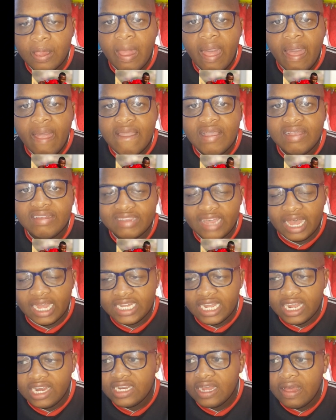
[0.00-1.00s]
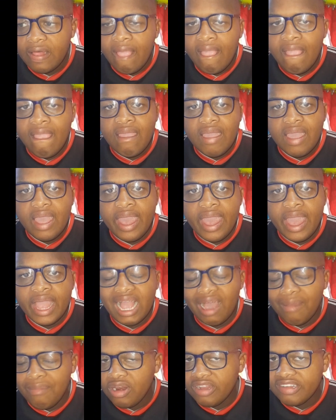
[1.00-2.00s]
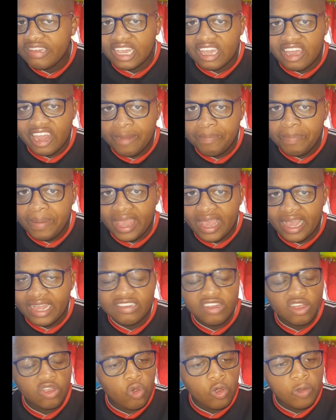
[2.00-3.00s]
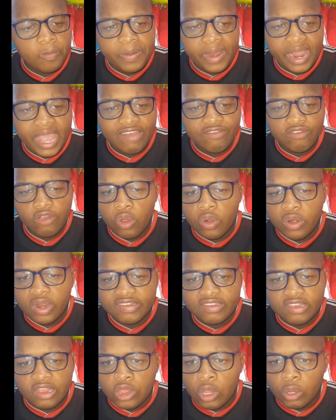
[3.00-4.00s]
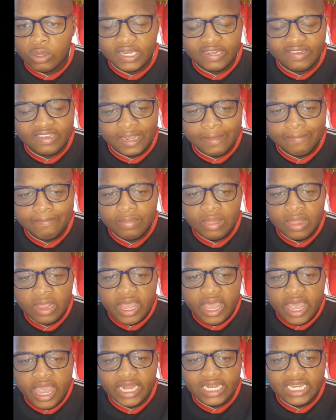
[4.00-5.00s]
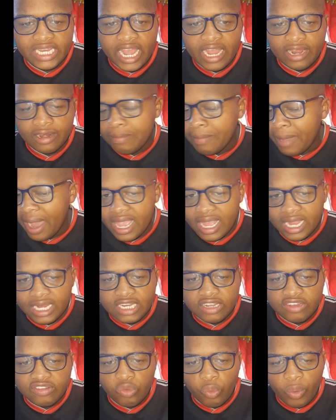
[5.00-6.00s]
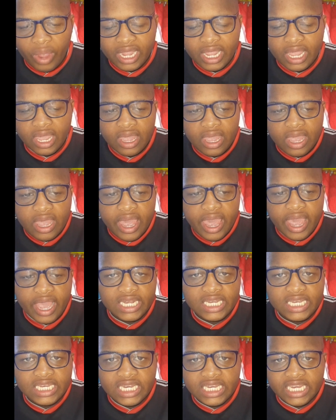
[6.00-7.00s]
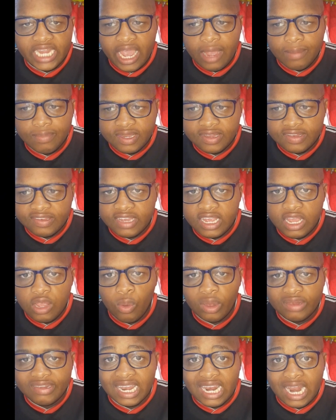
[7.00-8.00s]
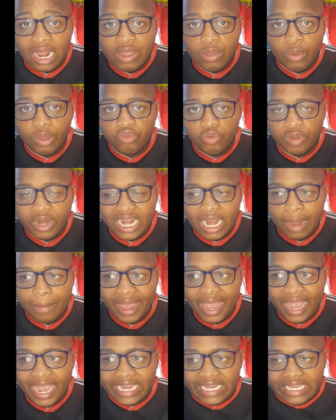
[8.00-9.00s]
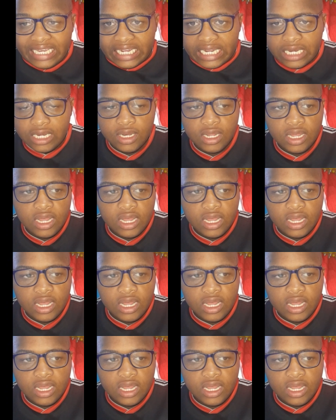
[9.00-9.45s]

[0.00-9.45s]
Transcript: He started. Kabini is a great player. He's a good player. I've always noticed him and admired his work in the MTC. He was wearing number 18.